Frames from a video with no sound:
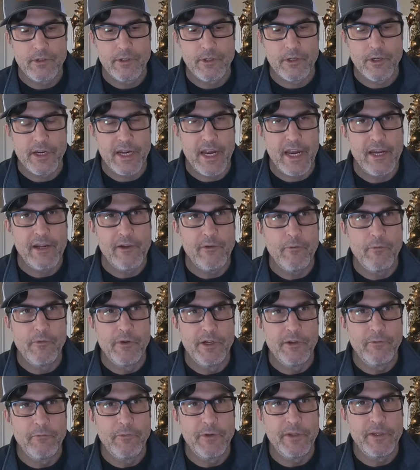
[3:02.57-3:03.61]
create a
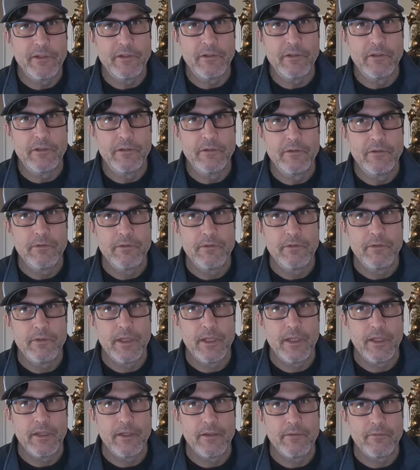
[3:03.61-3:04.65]
one-wheel
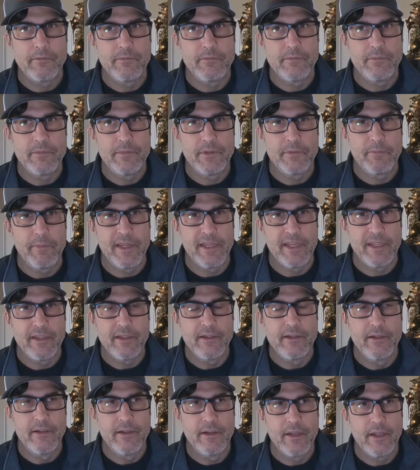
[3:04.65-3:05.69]

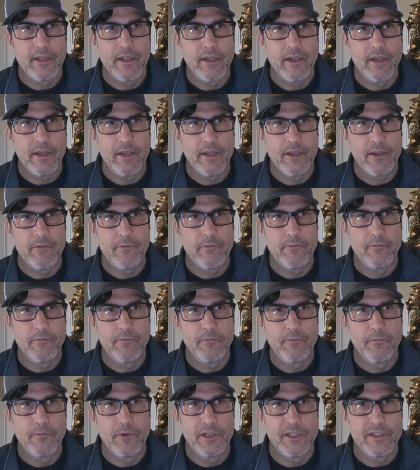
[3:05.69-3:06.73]
spin.
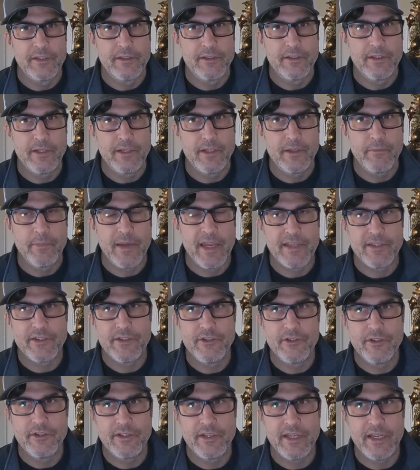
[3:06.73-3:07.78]
Front
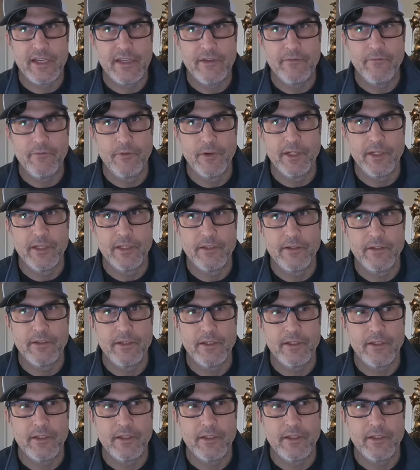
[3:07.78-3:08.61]
passenger side front